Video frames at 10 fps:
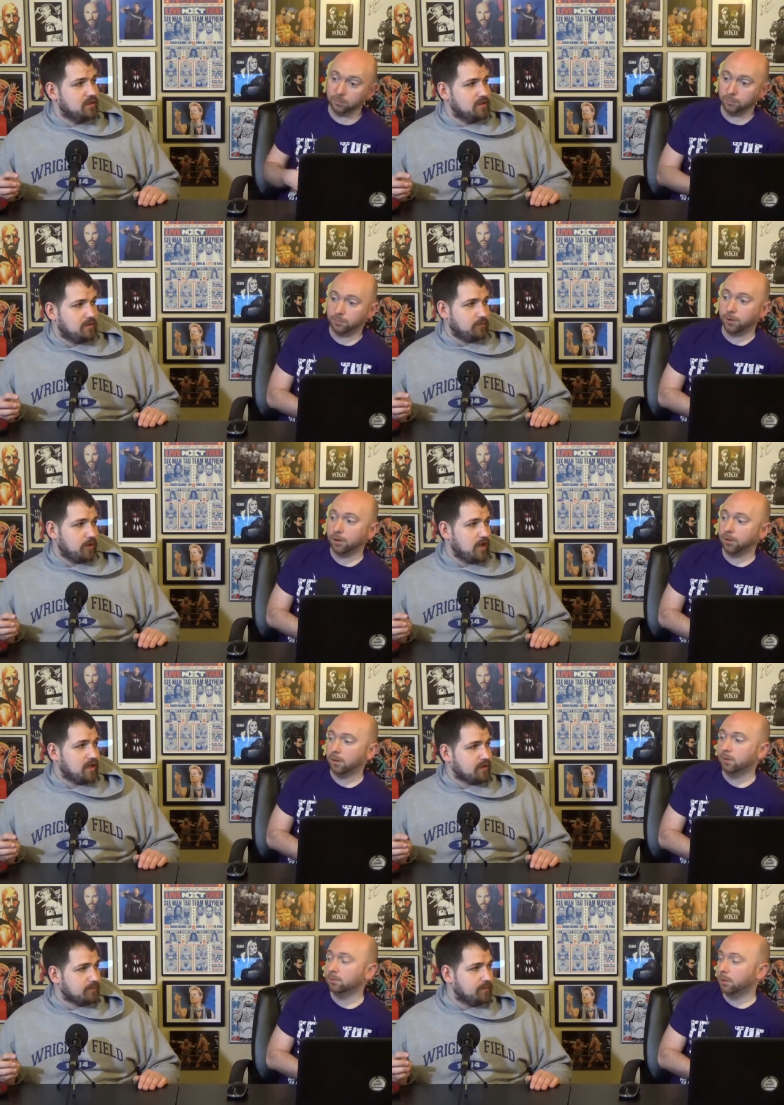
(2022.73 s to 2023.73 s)
Speaker 1: the Friday.
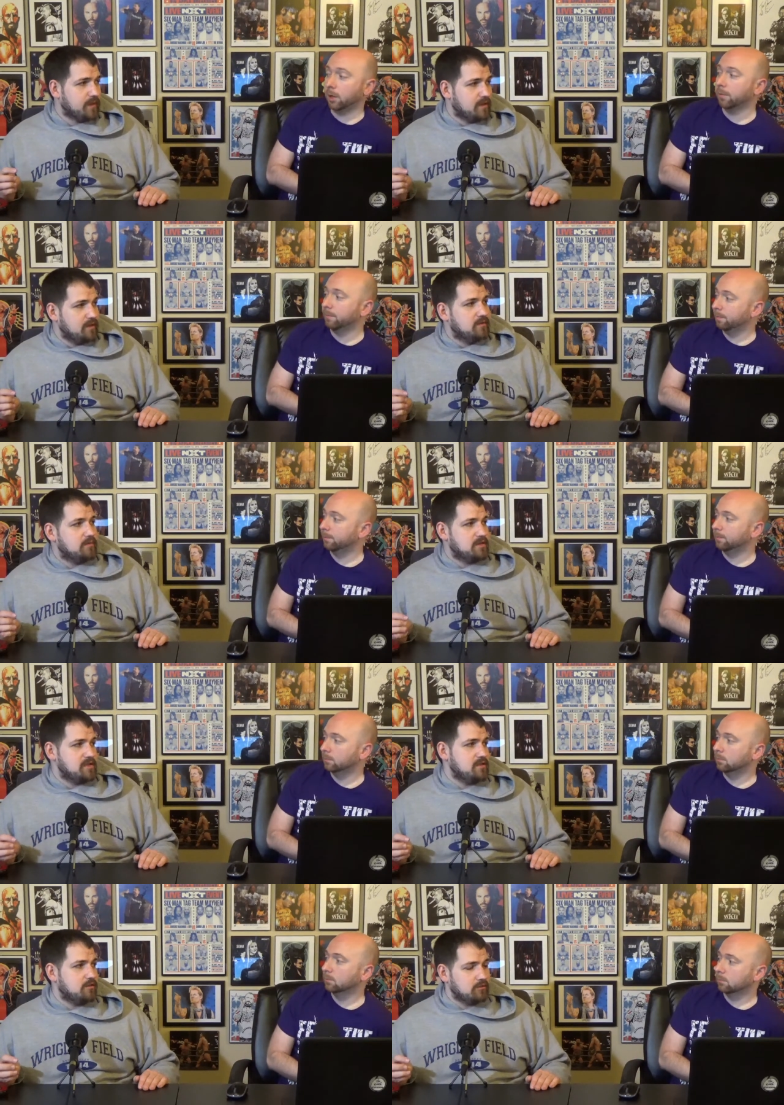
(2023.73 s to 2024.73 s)
Friday. Yeah, because you
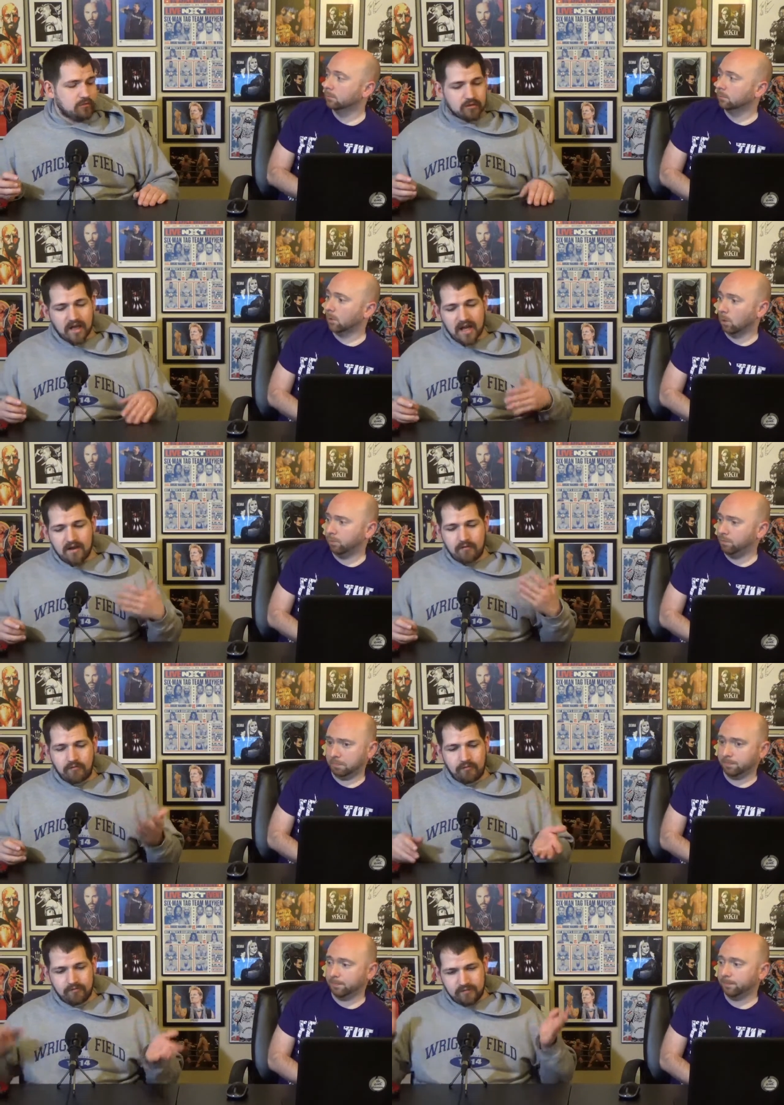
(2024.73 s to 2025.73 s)
don't you'll
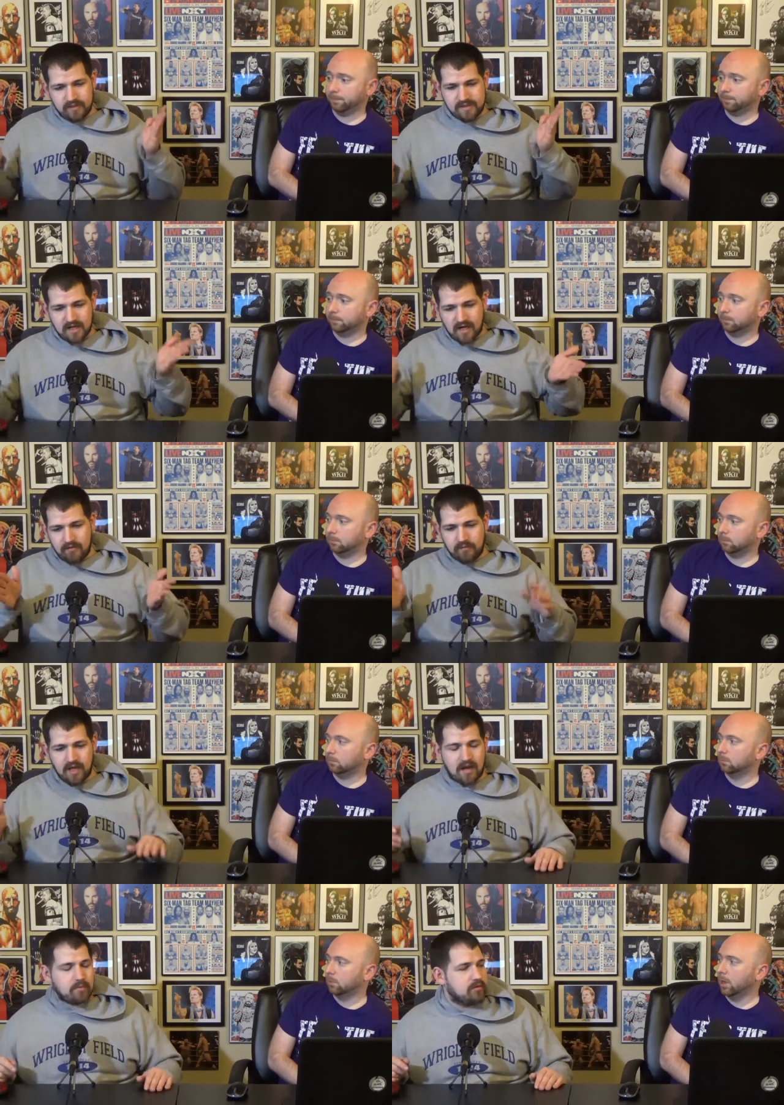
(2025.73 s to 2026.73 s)
have the time
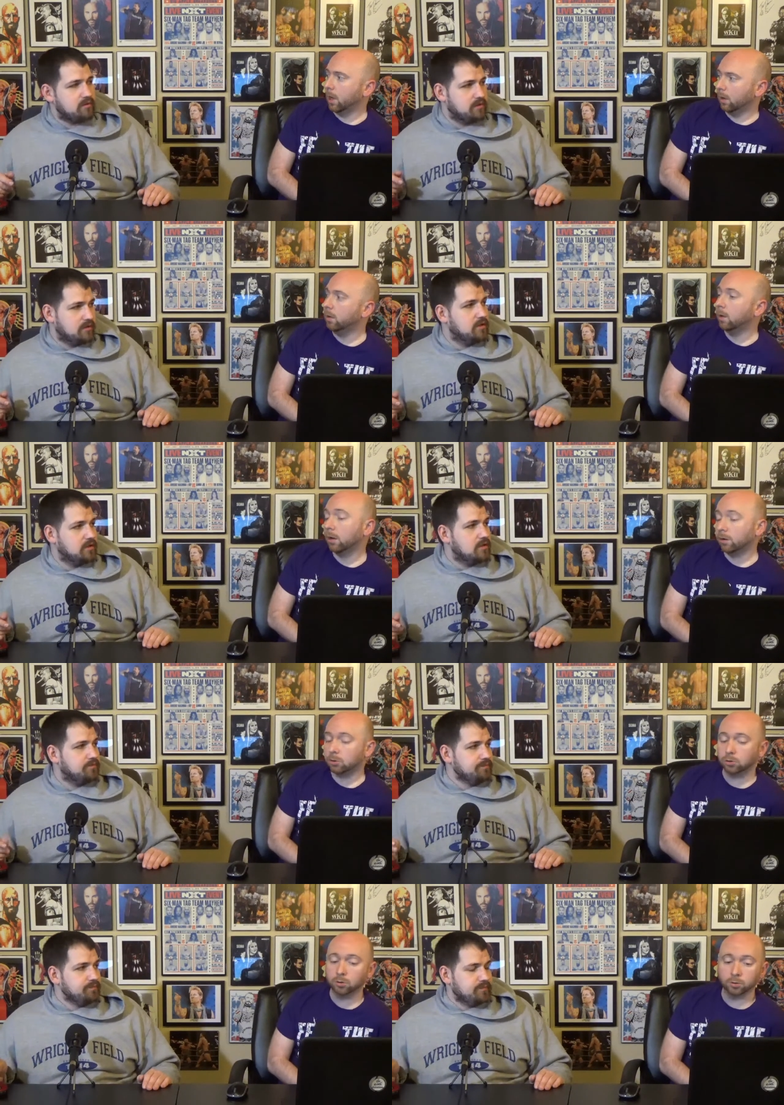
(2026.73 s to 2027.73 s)
gap. Yeah, yeah, yeah, it's
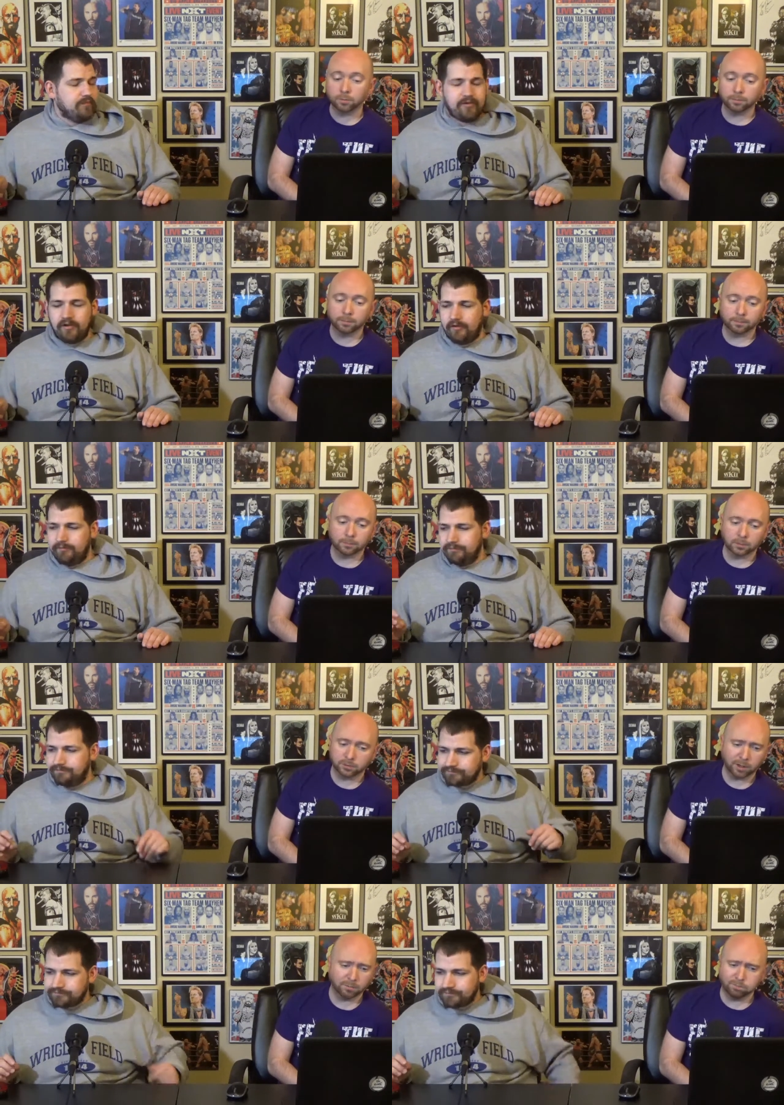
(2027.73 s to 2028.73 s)
true. So
Speaker 2: because
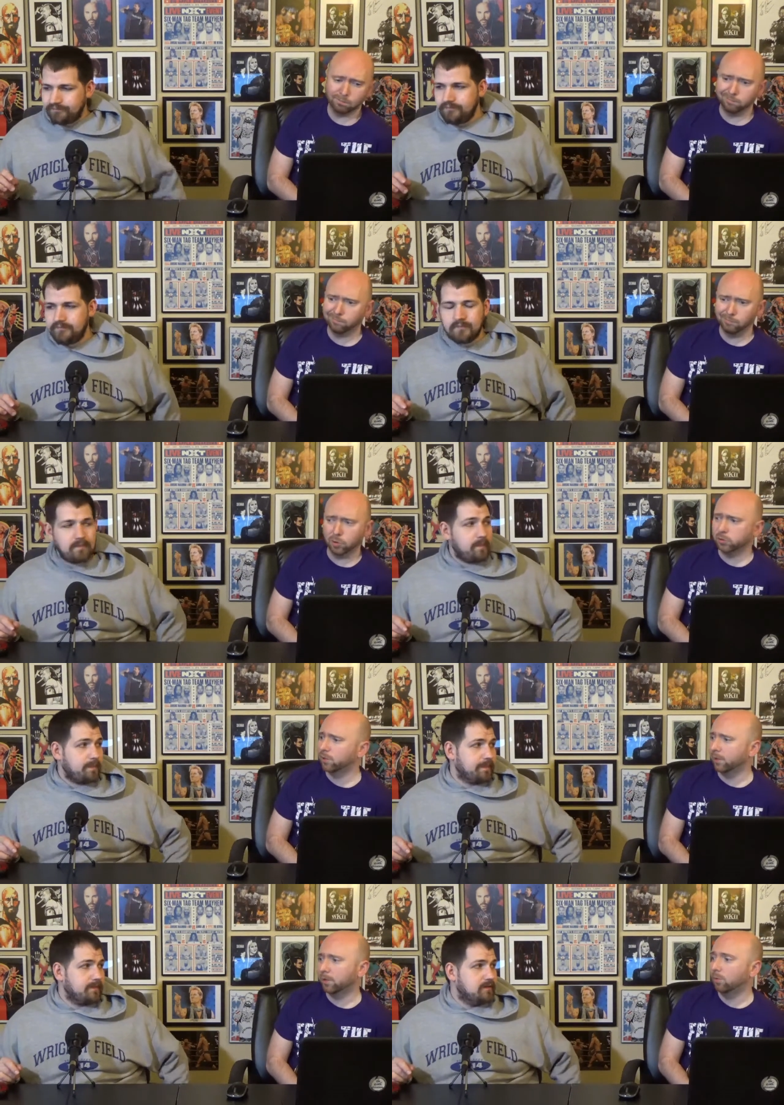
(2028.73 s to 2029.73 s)
I most
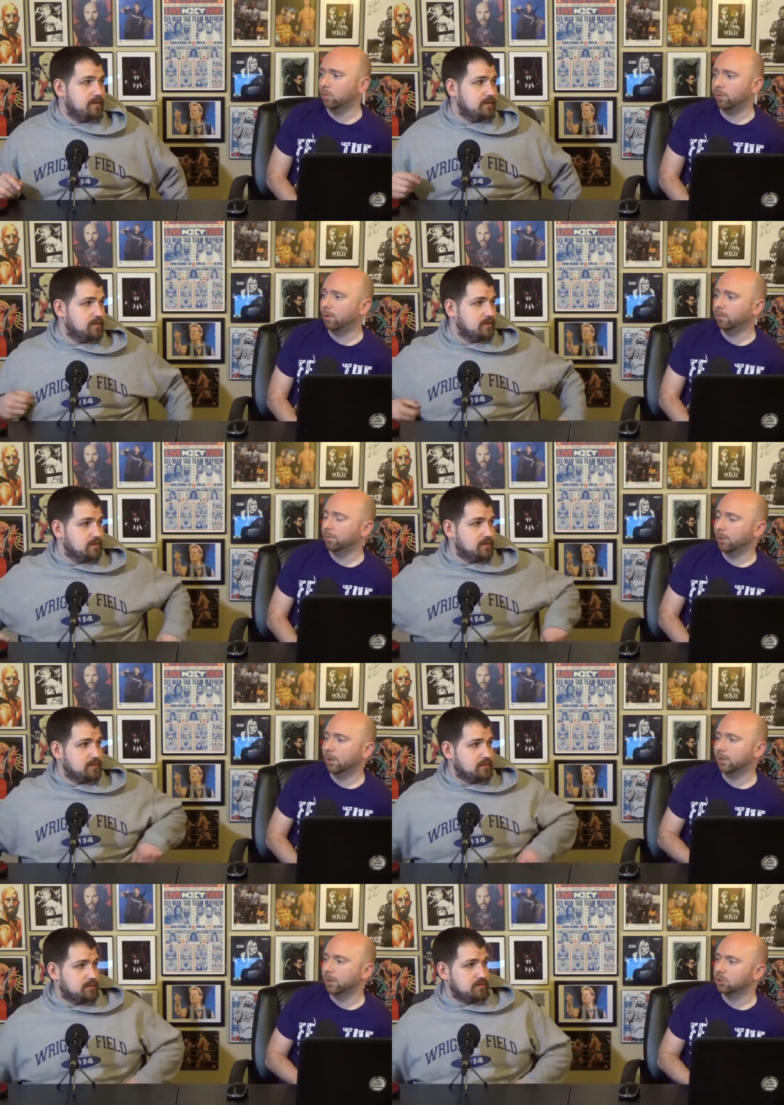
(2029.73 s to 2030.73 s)
likely will probably not
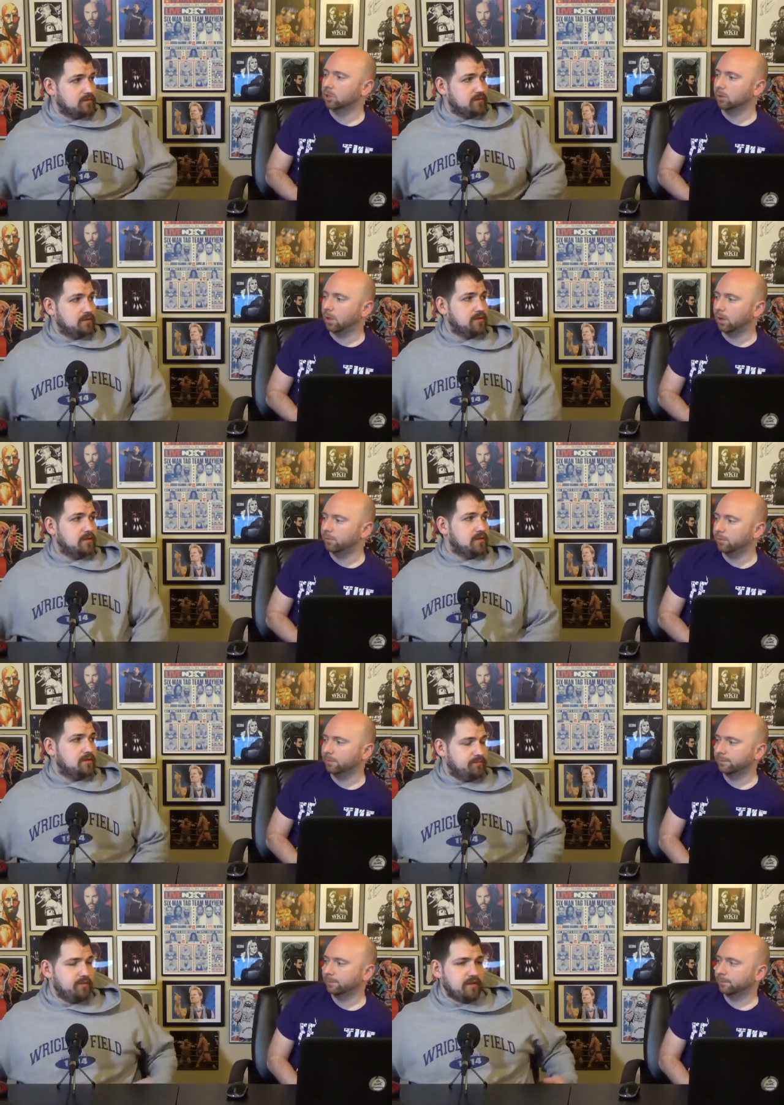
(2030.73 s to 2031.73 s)
catch it live.
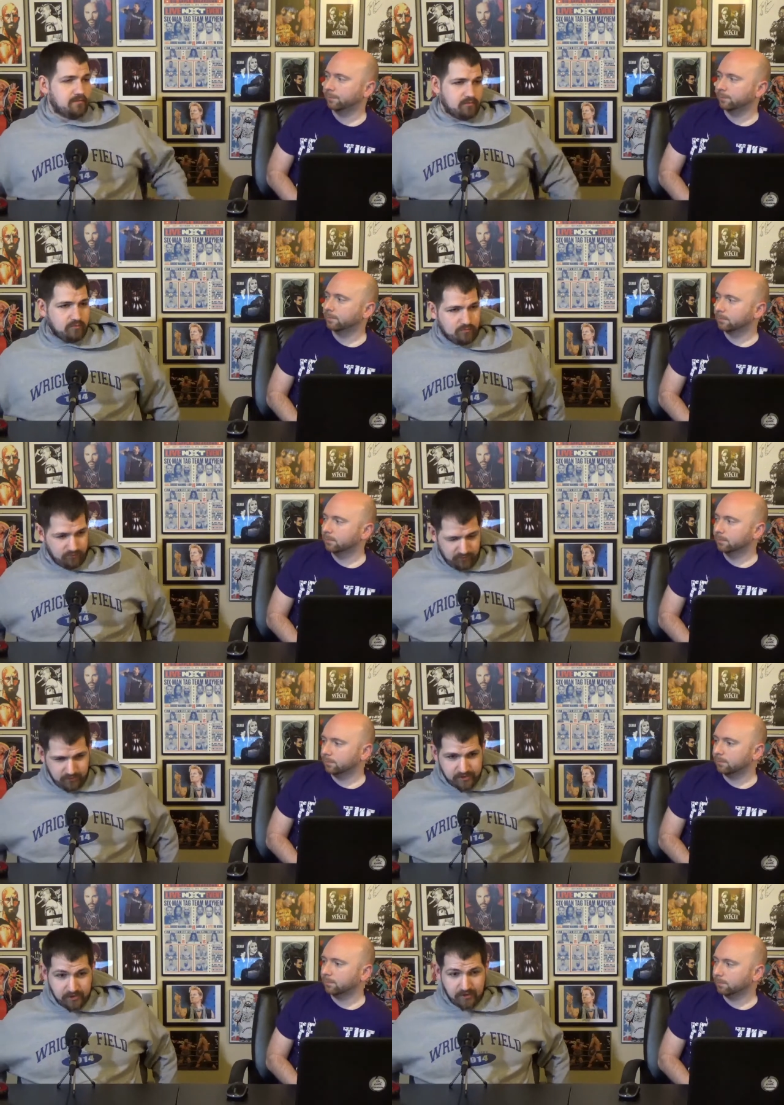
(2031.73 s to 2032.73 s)
Speaker 1: Yeah, we
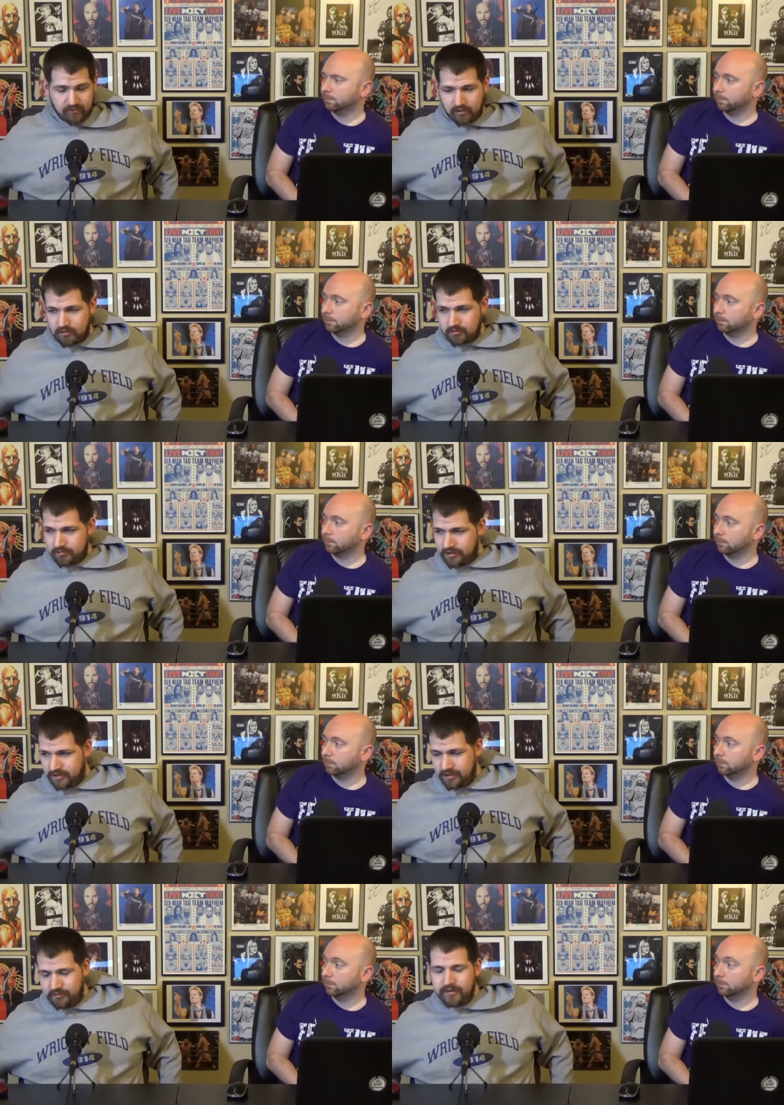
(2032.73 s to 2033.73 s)
still got to figure out what we're gonna
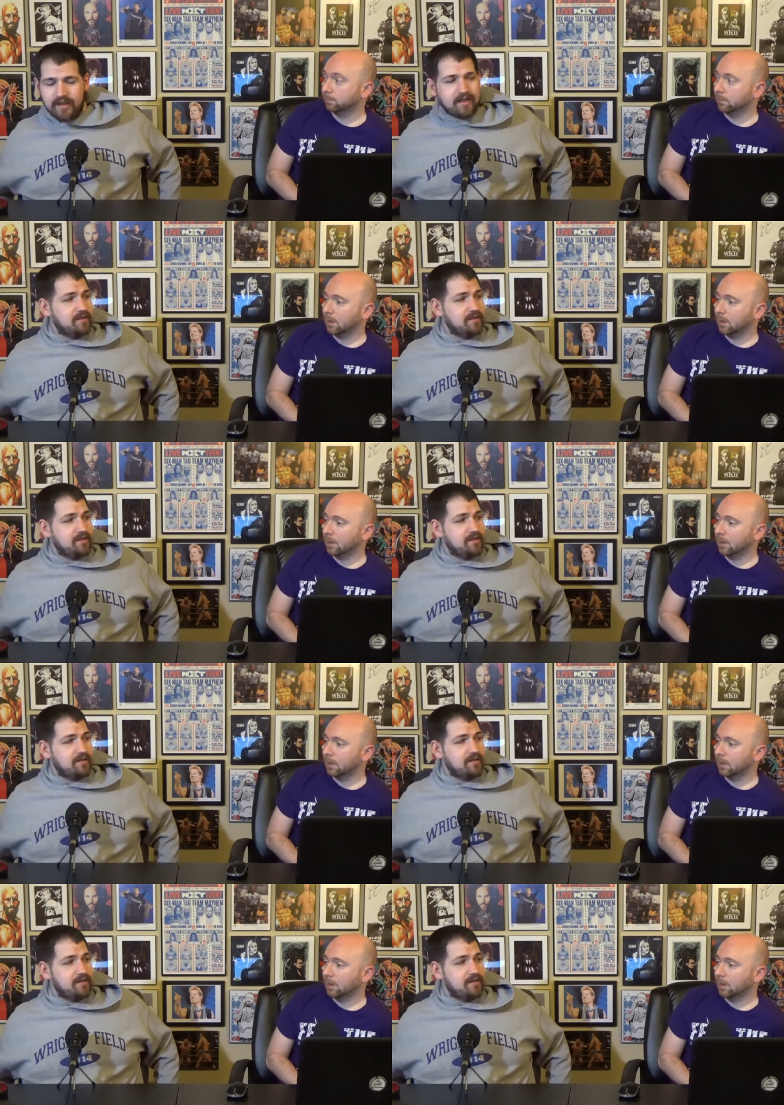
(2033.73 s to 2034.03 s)
do with that.